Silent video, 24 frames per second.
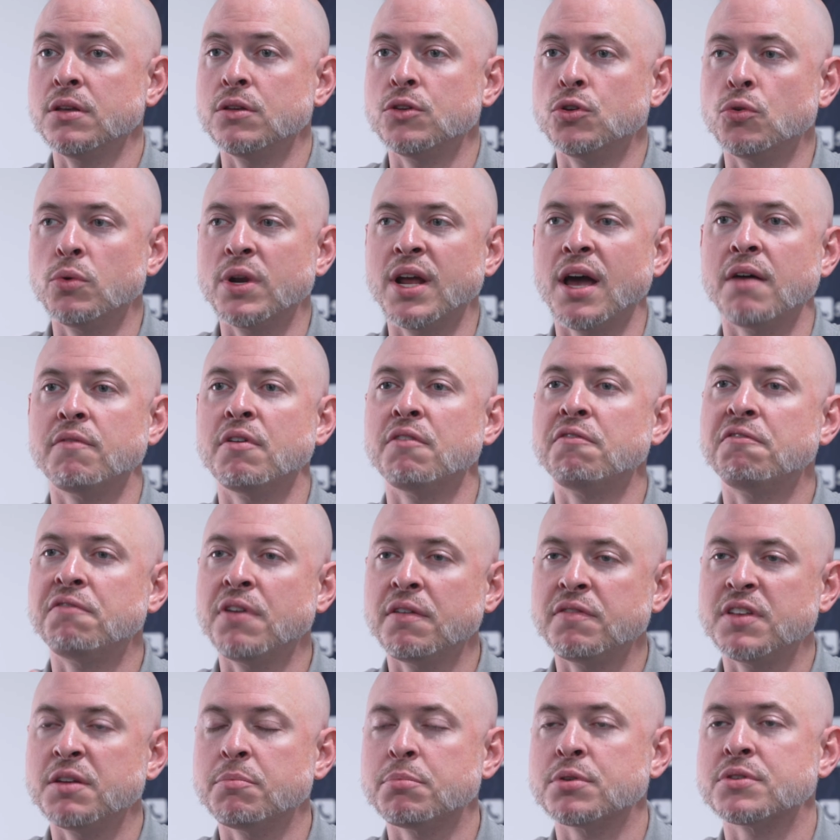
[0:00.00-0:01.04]
you would have a
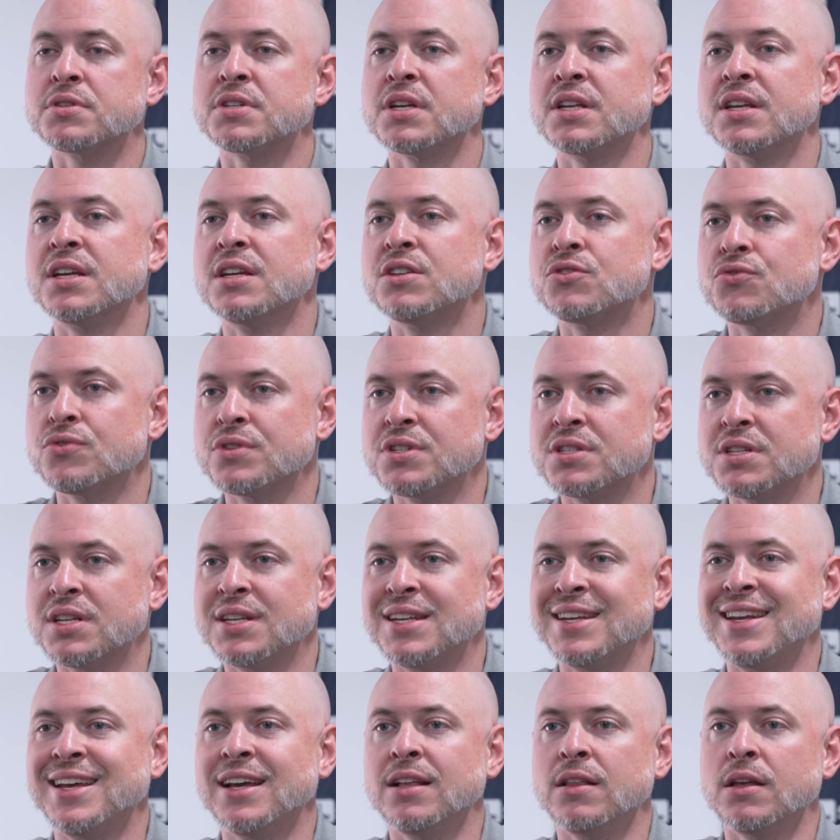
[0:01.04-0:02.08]
50% interest in
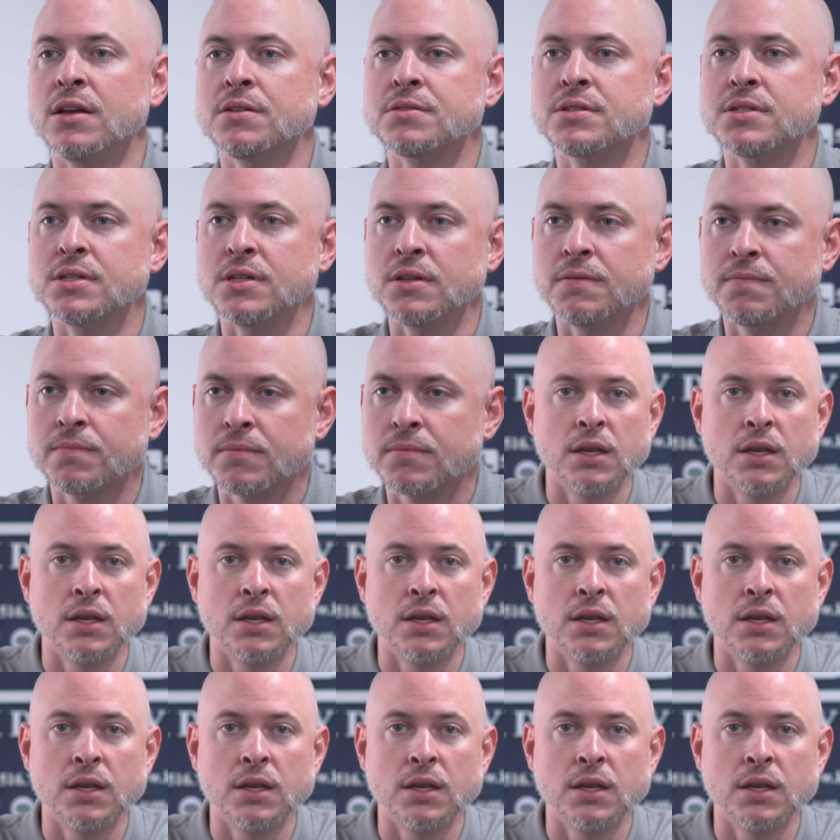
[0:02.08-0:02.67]
an LLC.